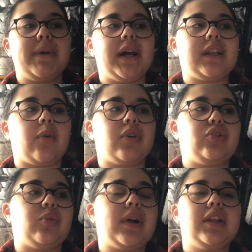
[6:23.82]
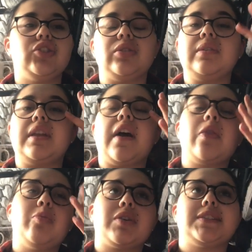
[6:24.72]
but I want to quickly show you the
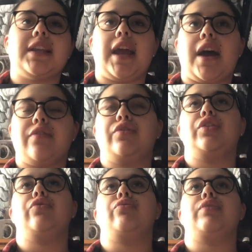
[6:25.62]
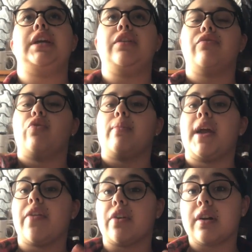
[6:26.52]
other books that I have to read for
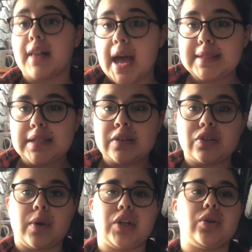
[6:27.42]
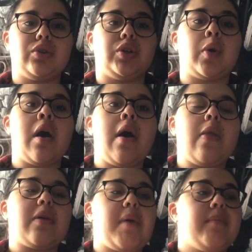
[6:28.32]
my other classes. So I showed you
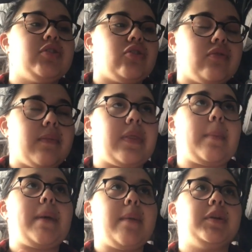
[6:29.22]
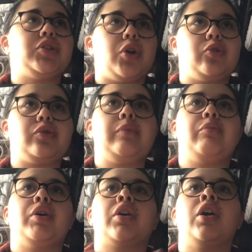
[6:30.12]
the Pema
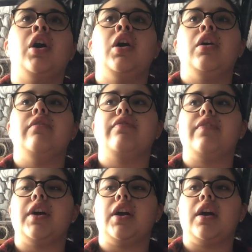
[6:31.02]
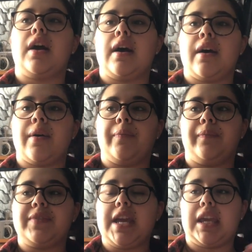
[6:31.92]
Chodron book for
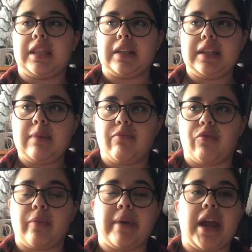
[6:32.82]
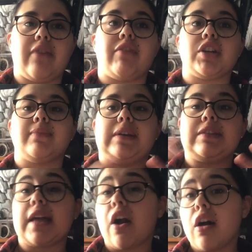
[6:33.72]
Taking the Leap for my
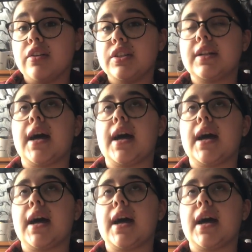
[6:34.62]
freshman psychology